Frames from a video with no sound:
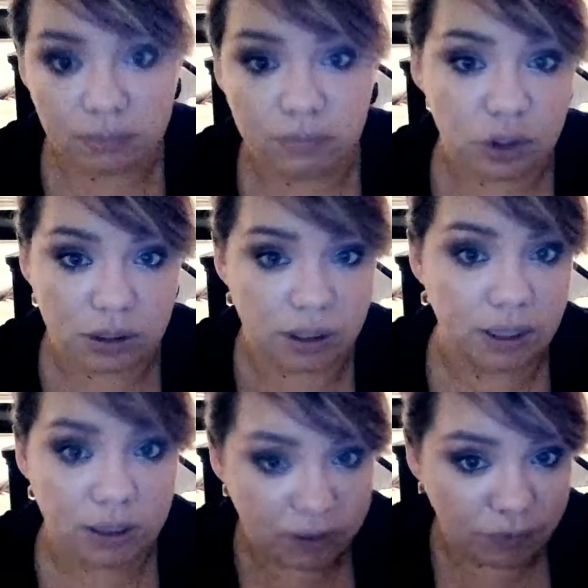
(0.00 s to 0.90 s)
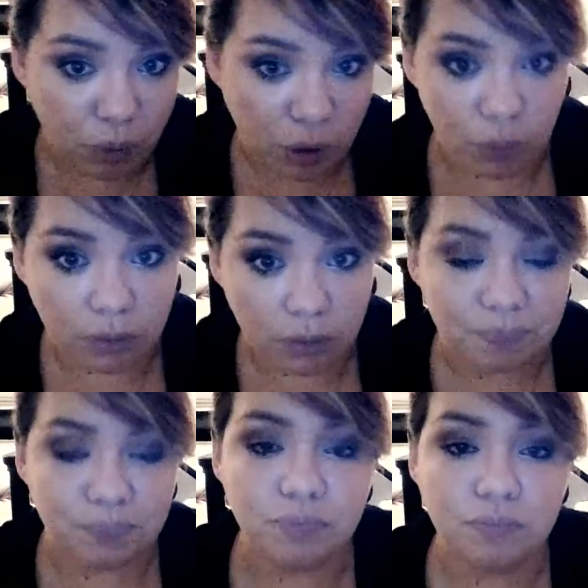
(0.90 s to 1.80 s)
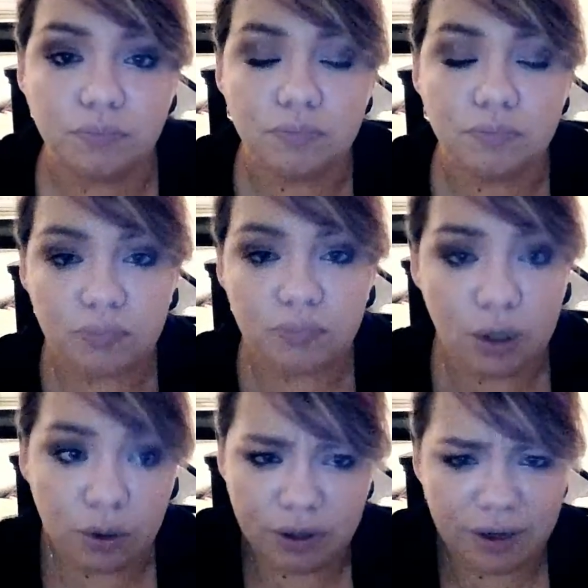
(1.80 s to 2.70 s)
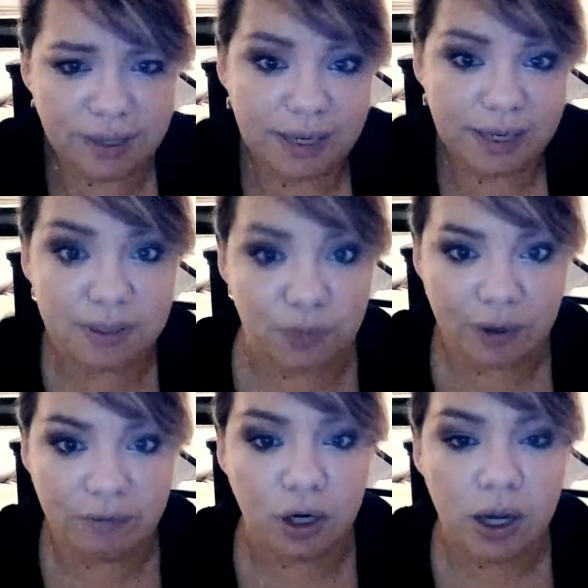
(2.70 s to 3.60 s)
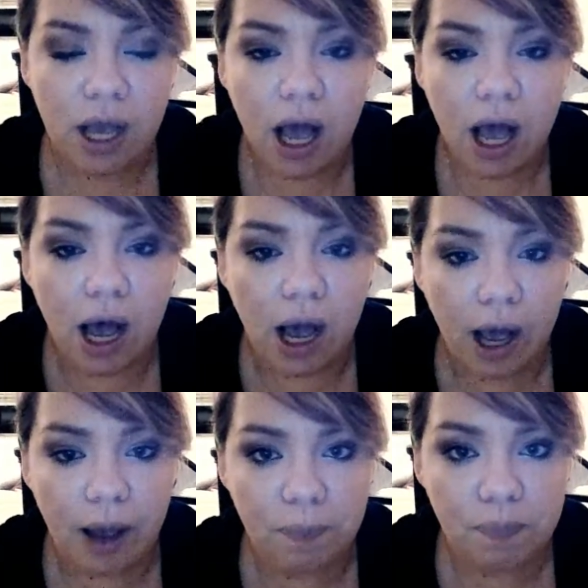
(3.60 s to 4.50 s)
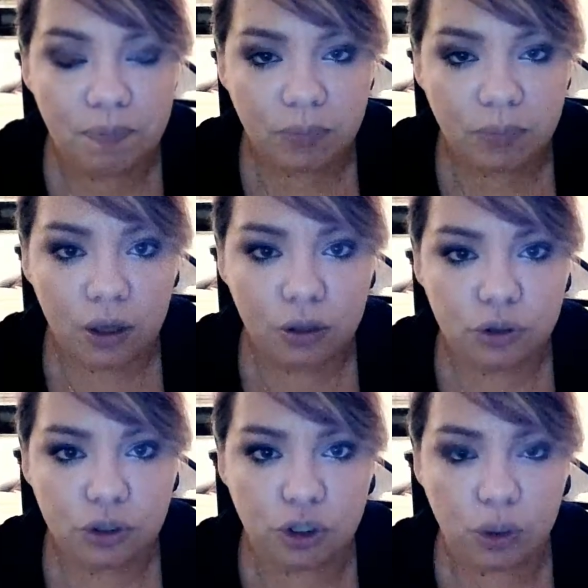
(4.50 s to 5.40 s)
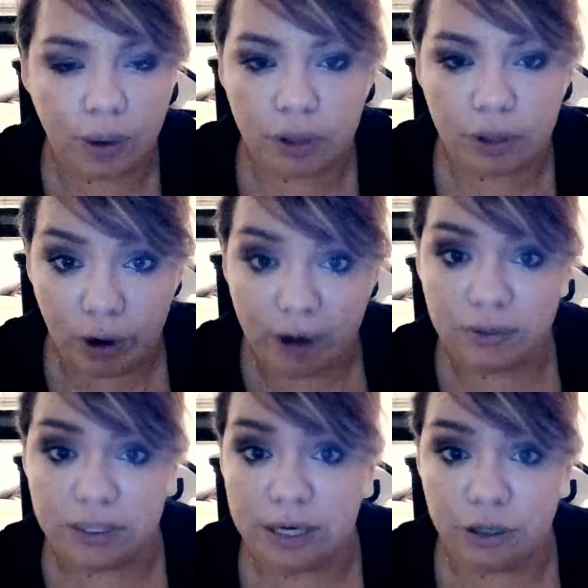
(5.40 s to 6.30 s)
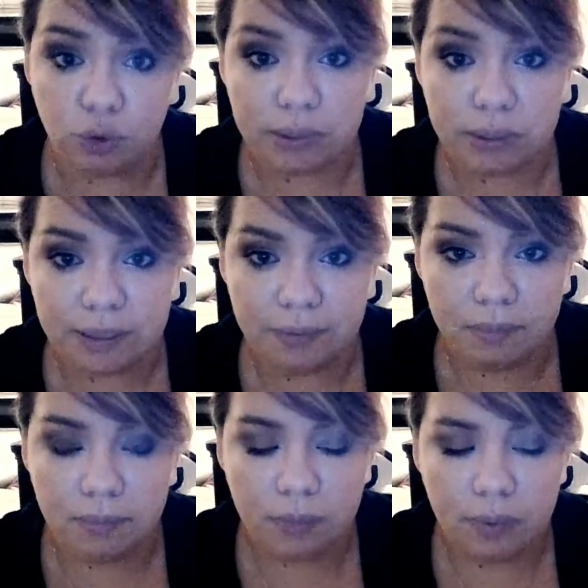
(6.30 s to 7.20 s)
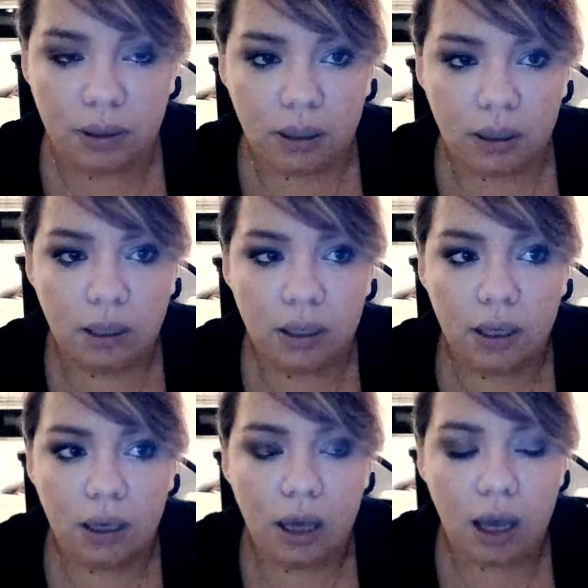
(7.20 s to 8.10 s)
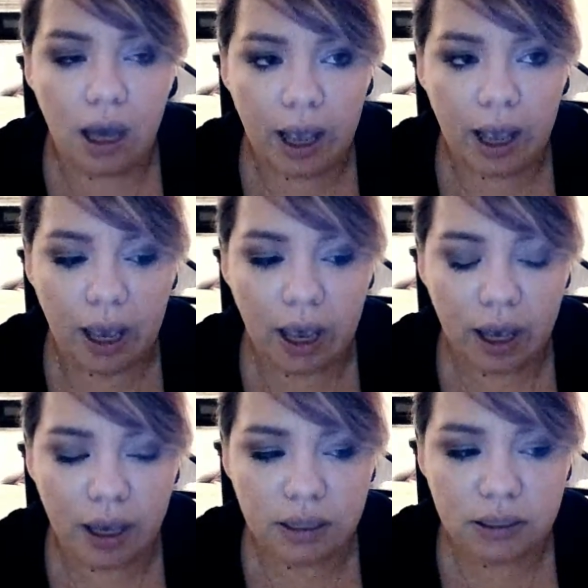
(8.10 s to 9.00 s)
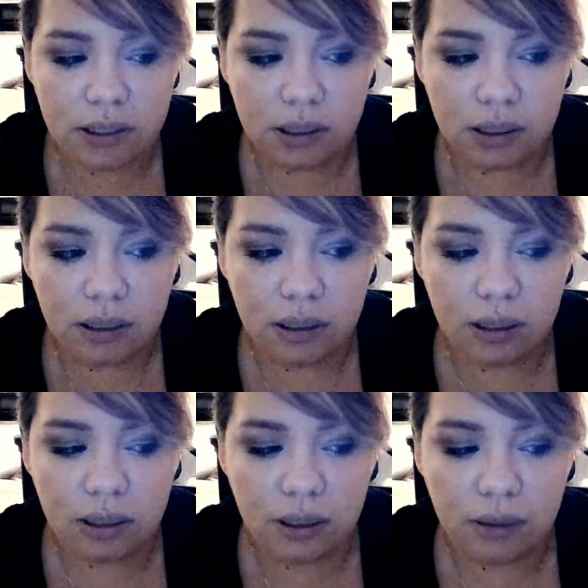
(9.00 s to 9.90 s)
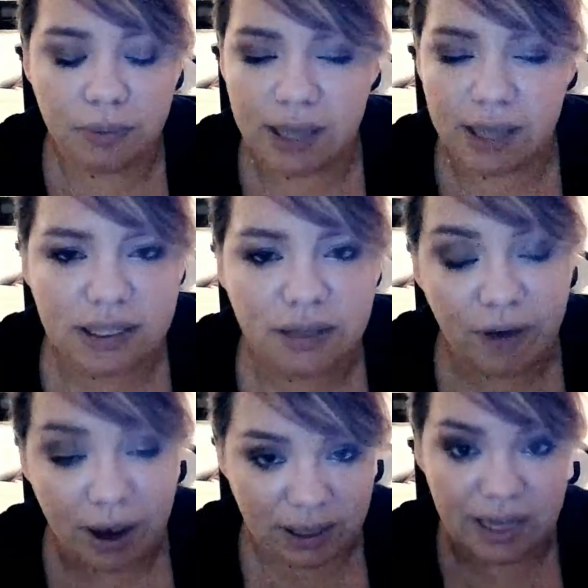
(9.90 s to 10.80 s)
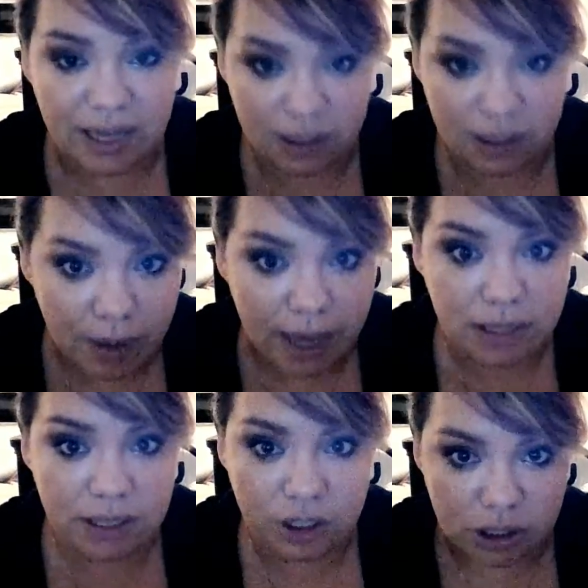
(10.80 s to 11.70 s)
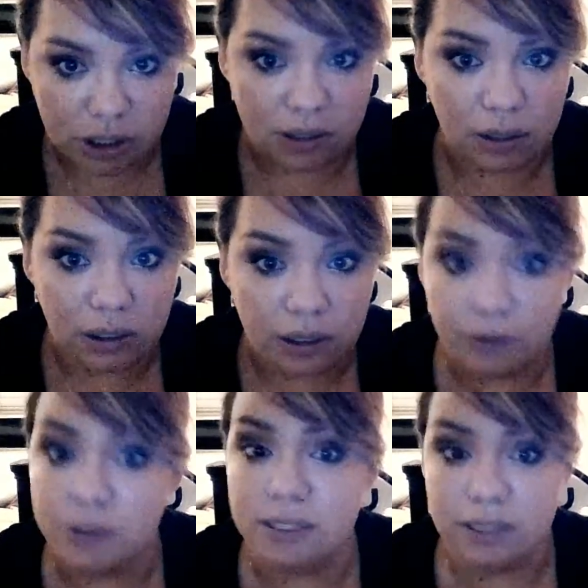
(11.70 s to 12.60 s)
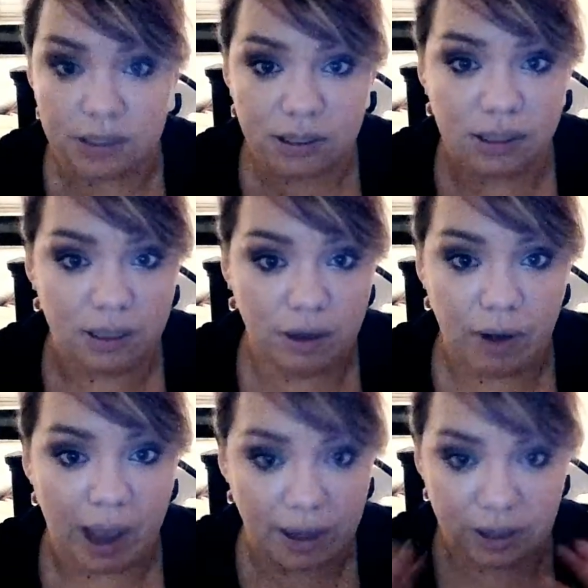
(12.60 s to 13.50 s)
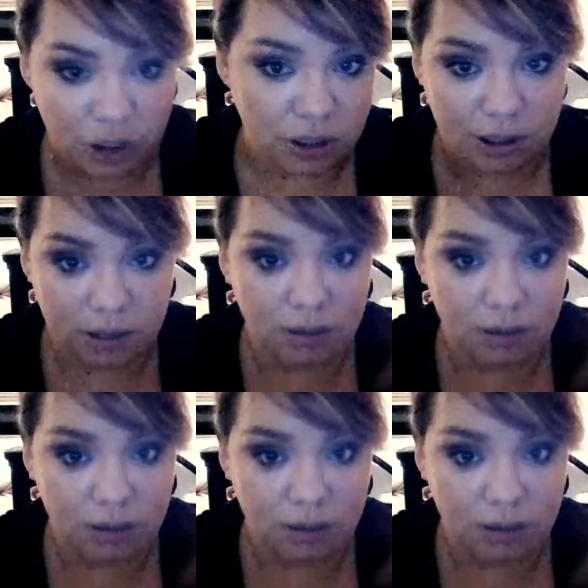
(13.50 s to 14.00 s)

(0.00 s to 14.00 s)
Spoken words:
just in a different part of the world, the United States, whatever. So I really gravitated towards him. And besides the fact that he's an amazing just lyricist, okay, let's just